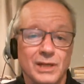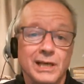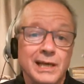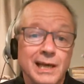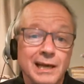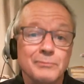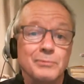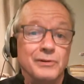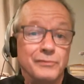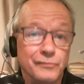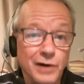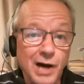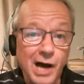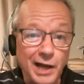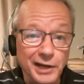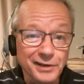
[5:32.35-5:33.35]
it can be
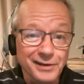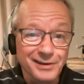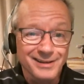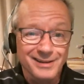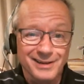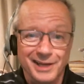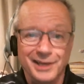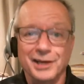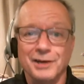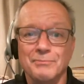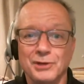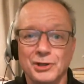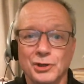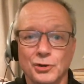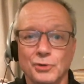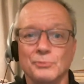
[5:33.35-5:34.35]
fun, it can
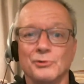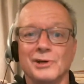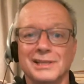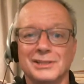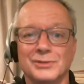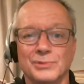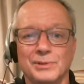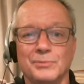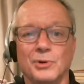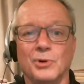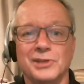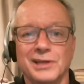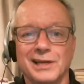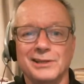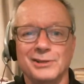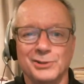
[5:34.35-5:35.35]
be humorous, we
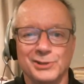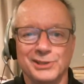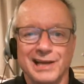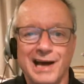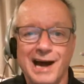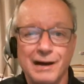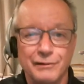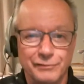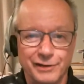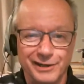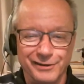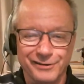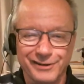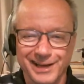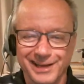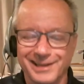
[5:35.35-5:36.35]
both get a good laugh
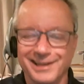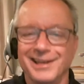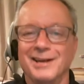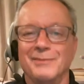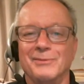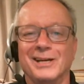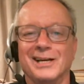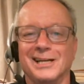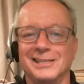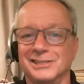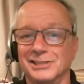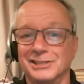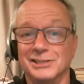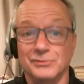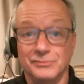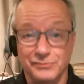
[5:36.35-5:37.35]
out of it, because
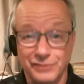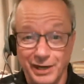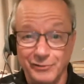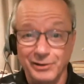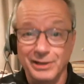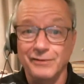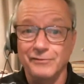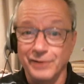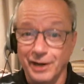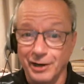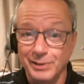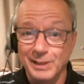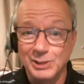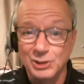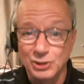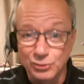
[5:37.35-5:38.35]
these very,
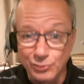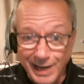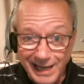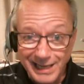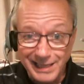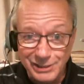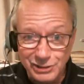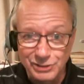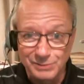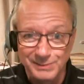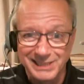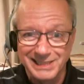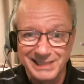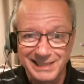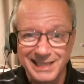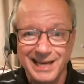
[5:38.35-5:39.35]
very strange
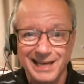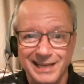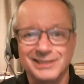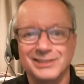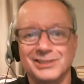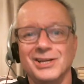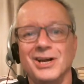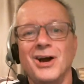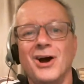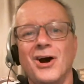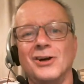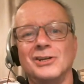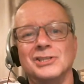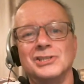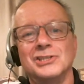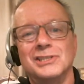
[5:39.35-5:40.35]
mistakes
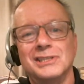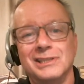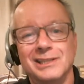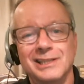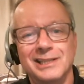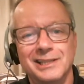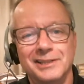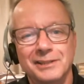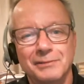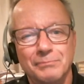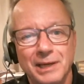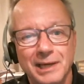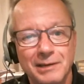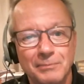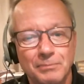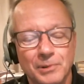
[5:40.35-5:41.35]
are still in the
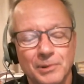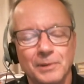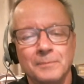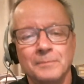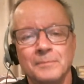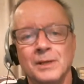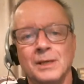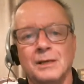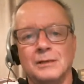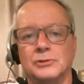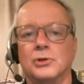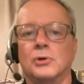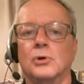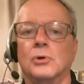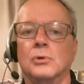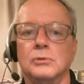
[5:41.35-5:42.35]
paper.
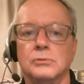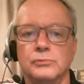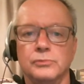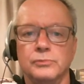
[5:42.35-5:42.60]
So